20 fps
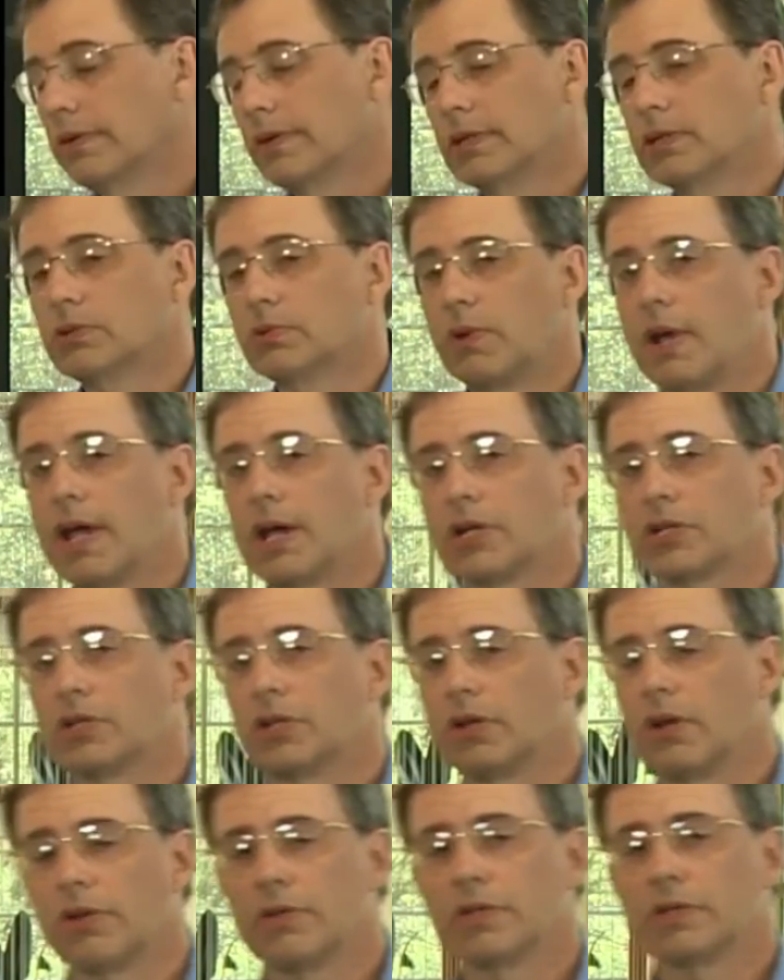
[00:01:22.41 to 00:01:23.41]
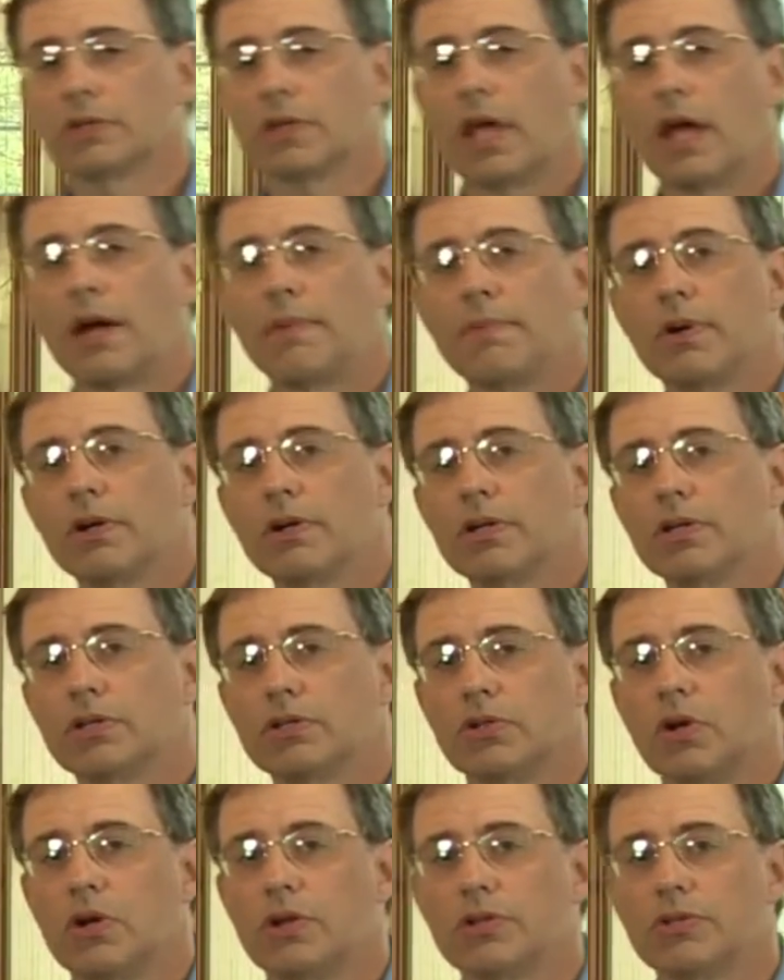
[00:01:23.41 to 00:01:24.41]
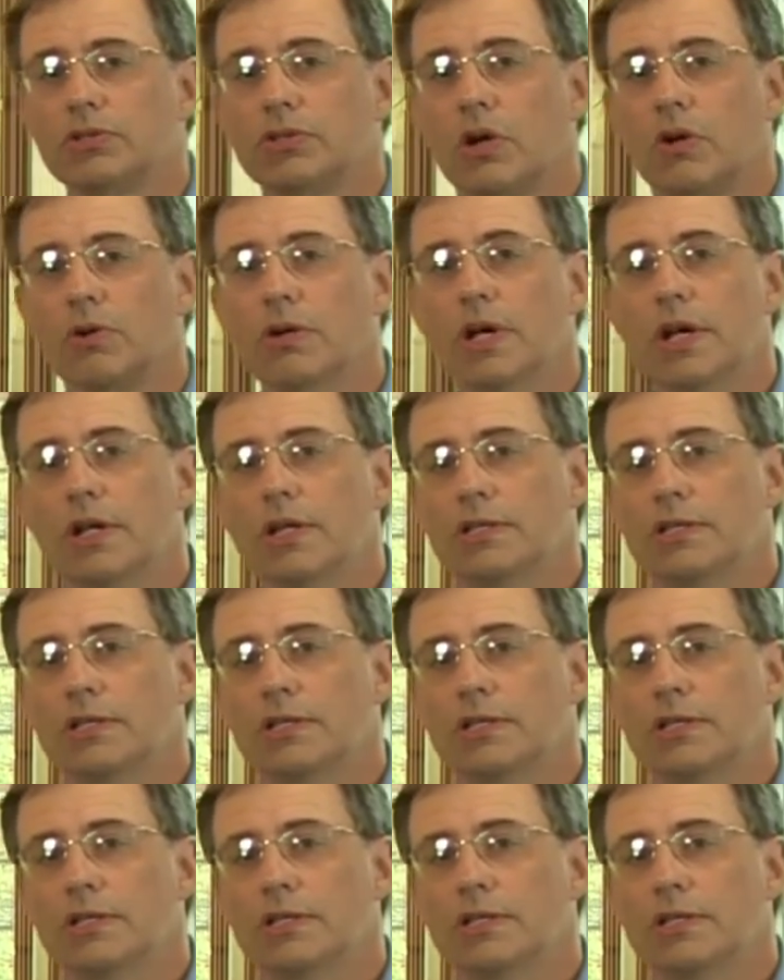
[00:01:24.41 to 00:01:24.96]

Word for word: This reaction, or uh, this compound, is also